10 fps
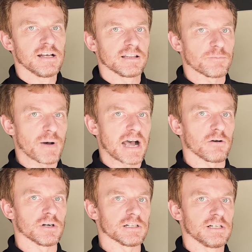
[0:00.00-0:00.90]
the
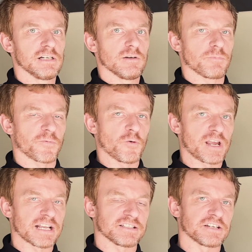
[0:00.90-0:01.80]
power before it
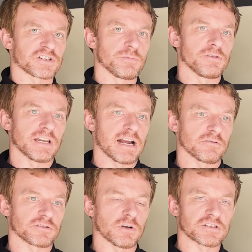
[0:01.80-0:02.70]
gets distributed
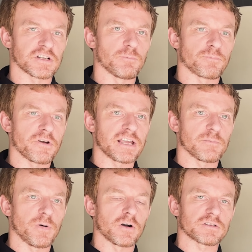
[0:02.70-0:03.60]
out to our sub breaker
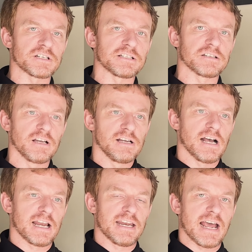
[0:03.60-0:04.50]
boxes
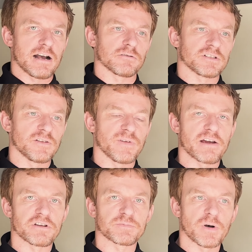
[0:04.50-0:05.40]
and then out to the
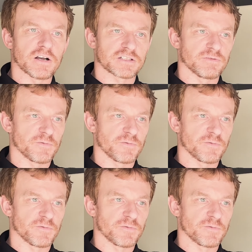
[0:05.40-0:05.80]
various parts of the